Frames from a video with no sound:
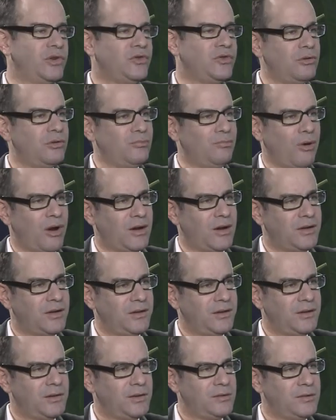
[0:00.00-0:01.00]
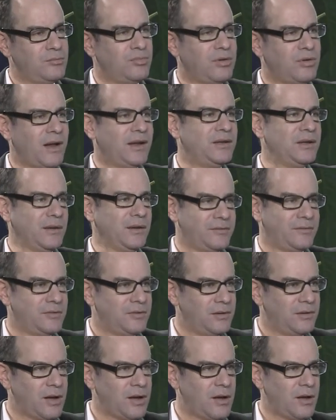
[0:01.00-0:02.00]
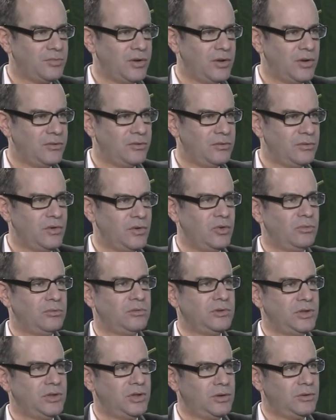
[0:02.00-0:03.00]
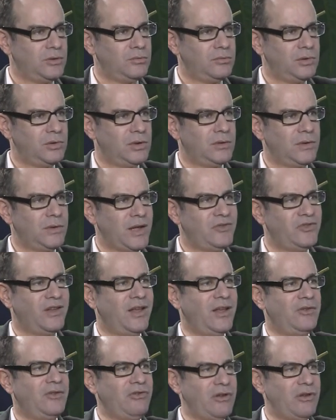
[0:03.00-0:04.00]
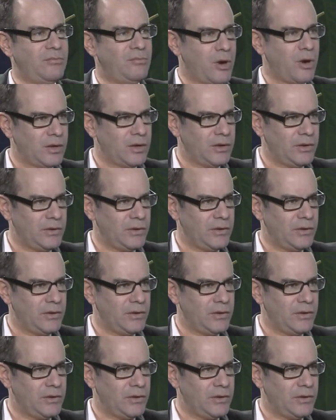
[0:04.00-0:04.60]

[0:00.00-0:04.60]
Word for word: good marketing and branding for uh, the company, too. Of course. You know, uh, education marketing,